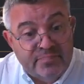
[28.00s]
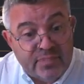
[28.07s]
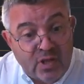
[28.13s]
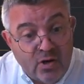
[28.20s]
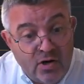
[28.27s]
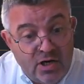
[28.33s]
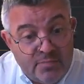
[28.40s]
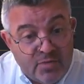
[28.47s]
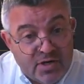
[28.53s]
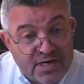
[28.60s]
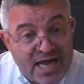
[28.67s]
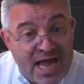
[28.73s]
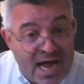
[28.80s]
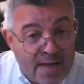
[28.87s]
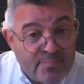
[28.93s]
Early Bird
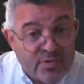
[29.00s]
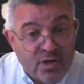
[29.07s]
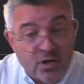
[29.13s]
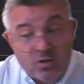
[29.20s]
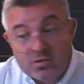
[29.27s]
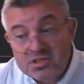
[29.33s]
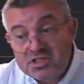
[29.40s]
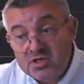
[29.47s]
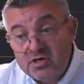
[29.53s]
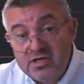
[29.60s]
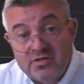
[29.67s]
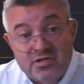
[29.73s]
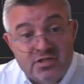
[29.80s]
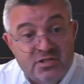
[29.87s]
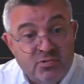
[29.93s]
app alongside
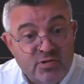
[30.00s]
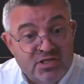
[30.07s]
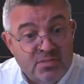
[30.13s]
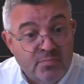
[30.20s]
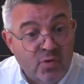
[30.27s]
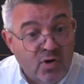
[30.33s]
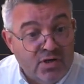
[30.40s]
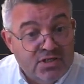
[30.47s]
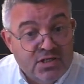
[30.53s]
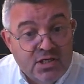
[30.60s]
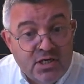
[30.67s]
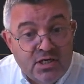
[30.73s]
the Twitter bot